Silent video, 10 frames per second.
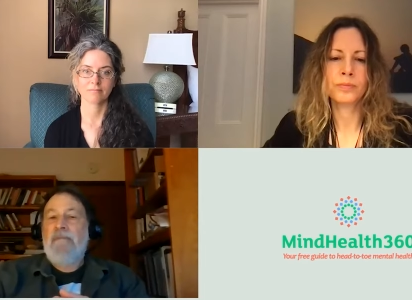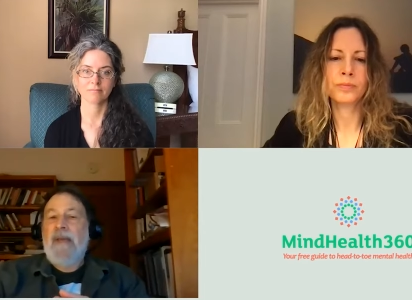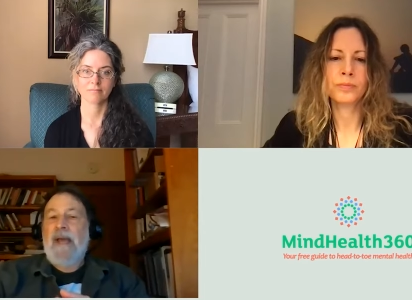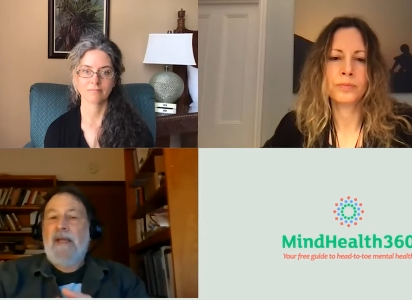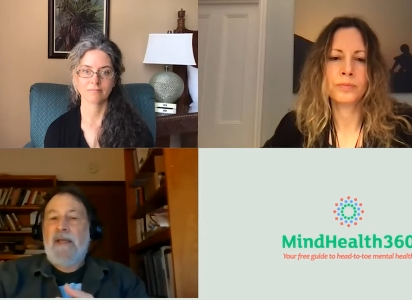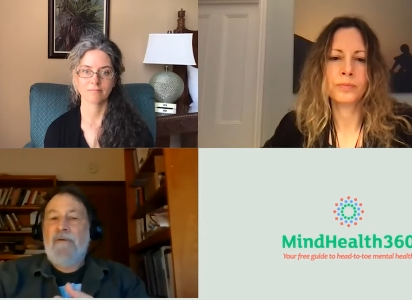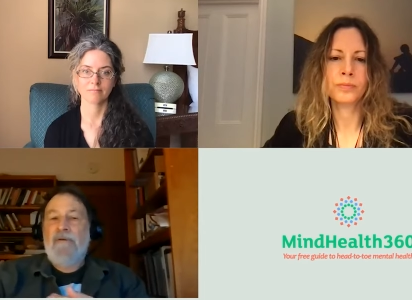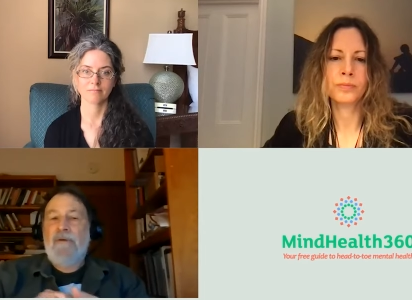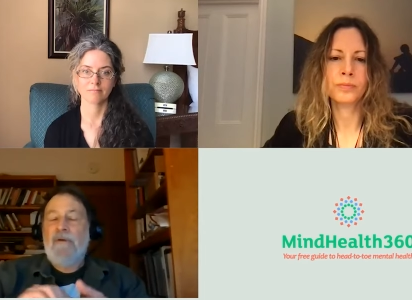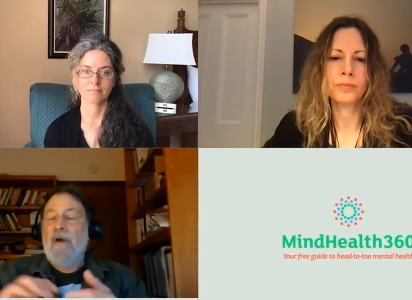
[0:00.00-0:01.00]
Speaker 1: back
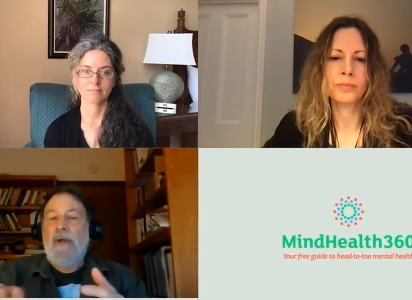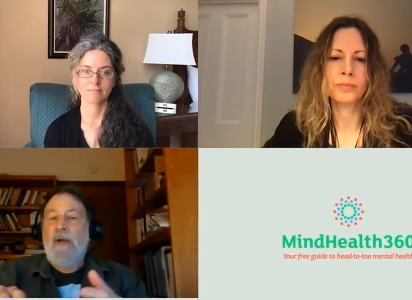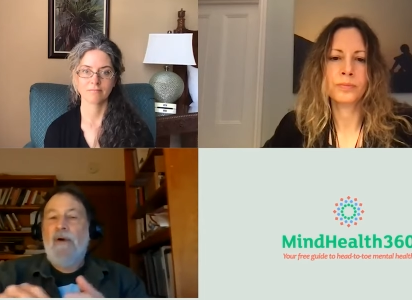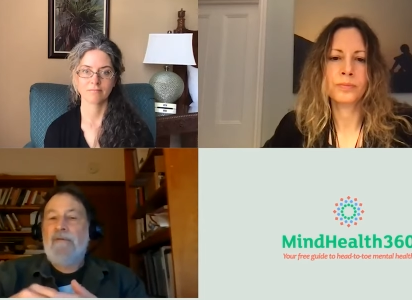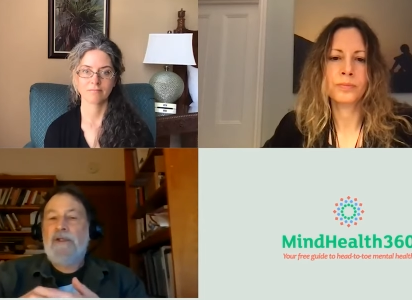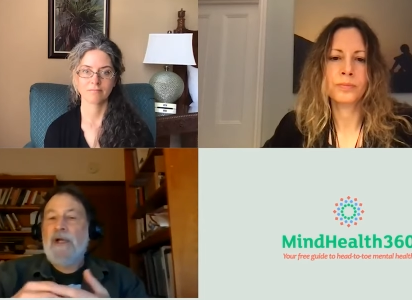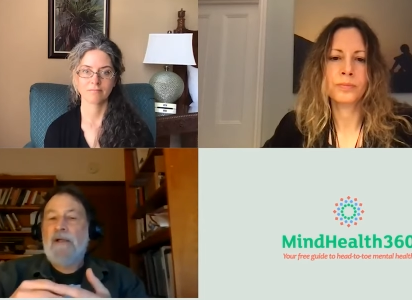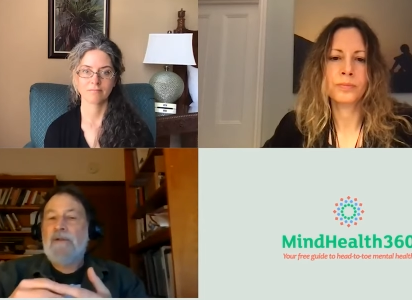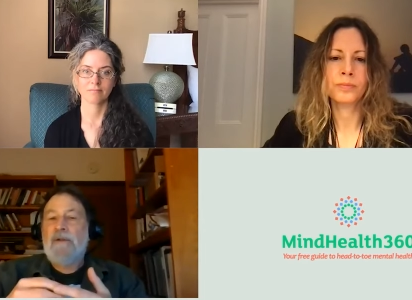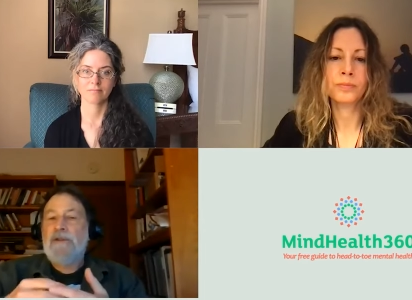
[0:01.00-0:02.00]
into going over
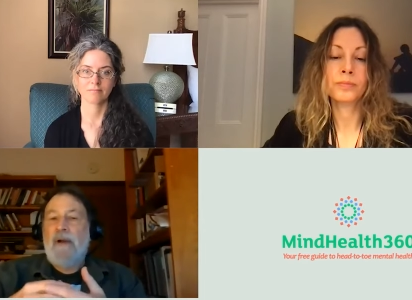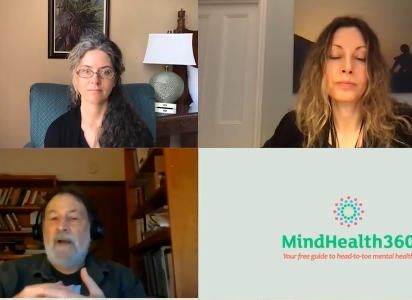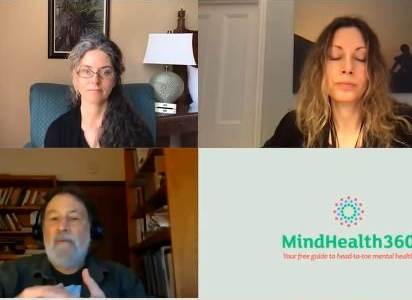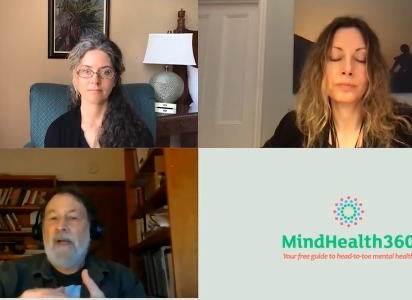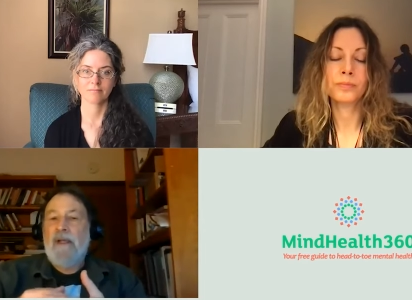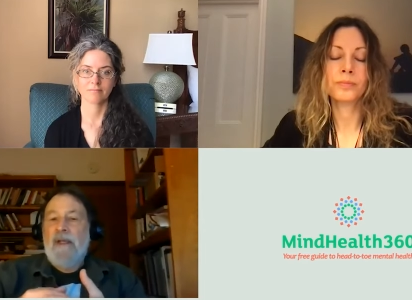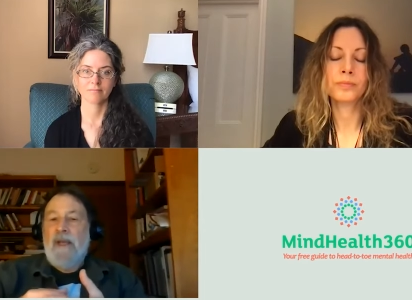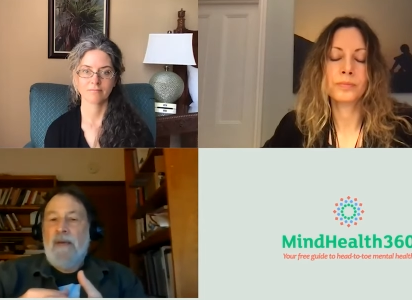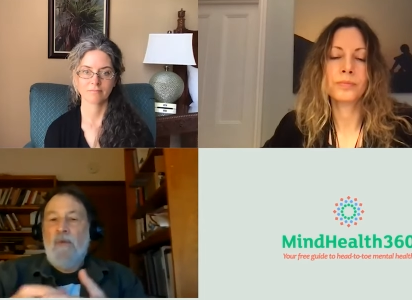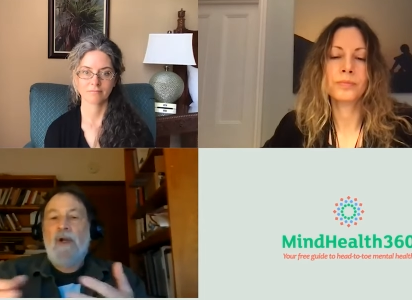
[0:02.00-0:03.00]
childhood trauma
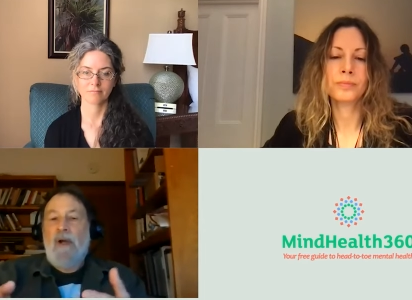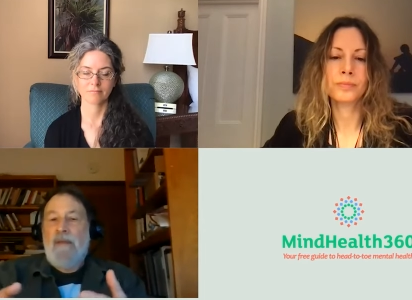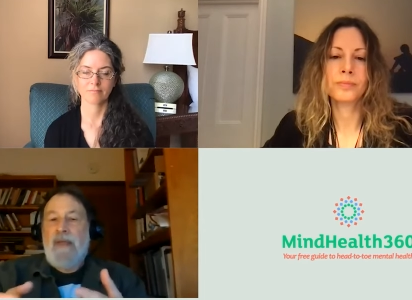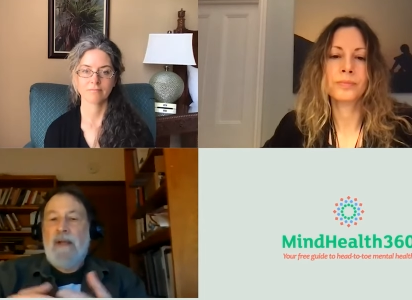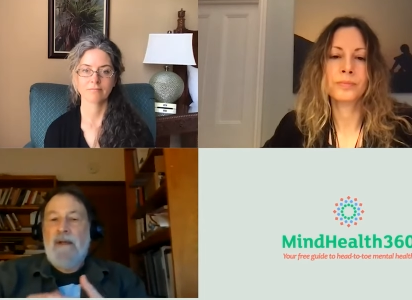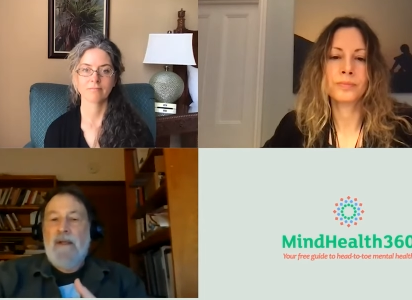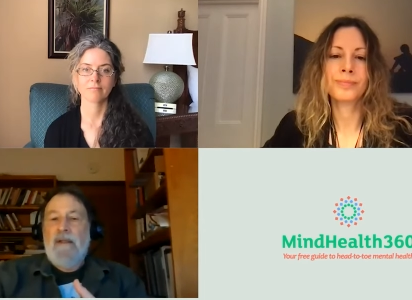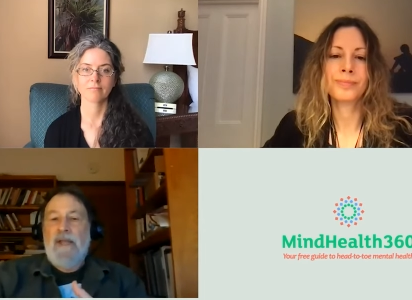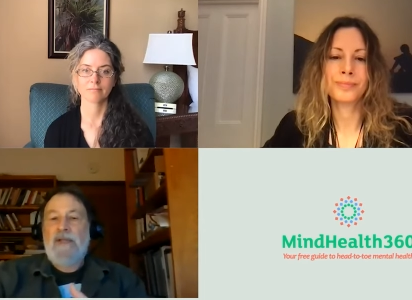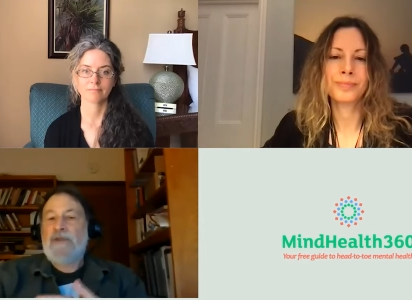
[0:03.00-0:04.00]
and work on that.
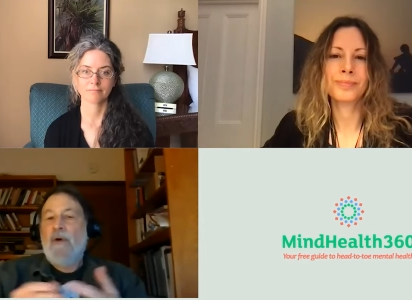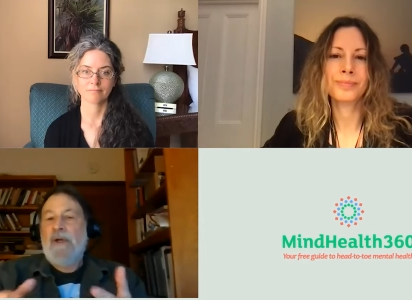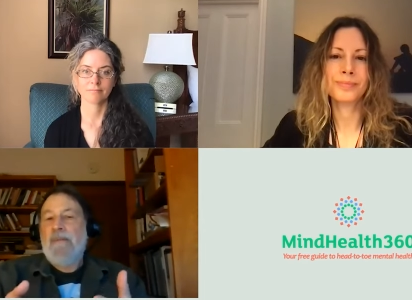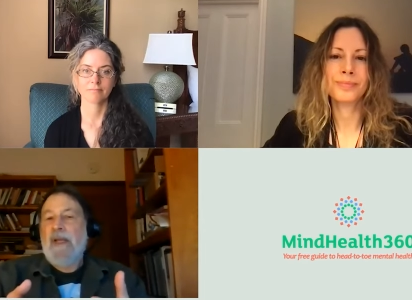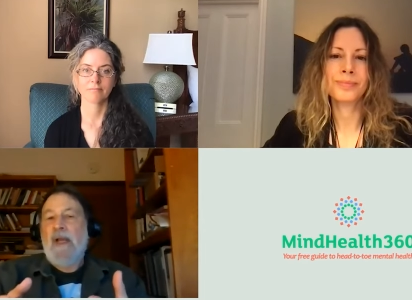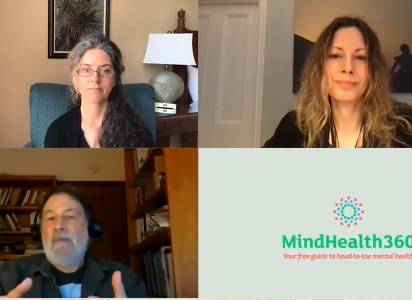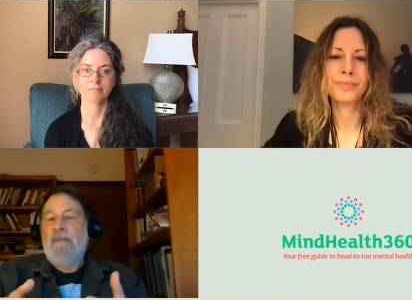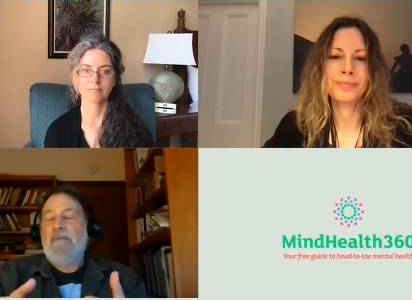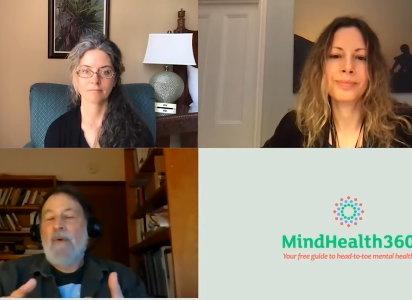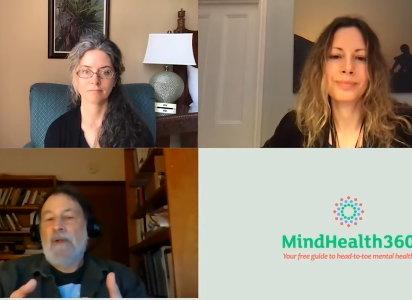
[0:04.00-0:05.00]
That's going to become
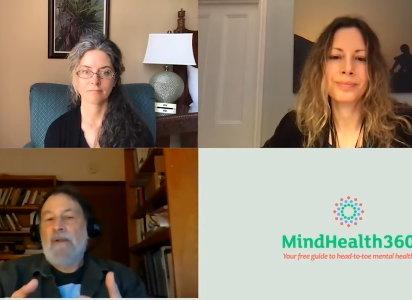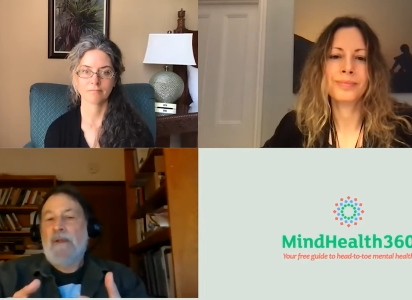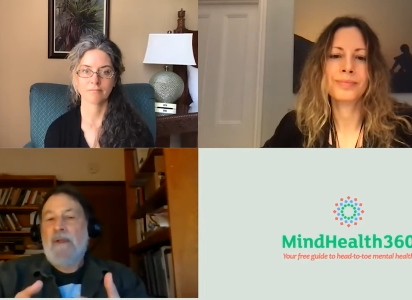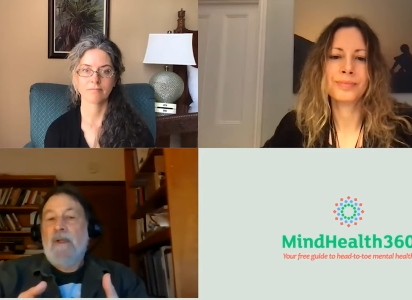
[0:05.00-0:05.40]
important.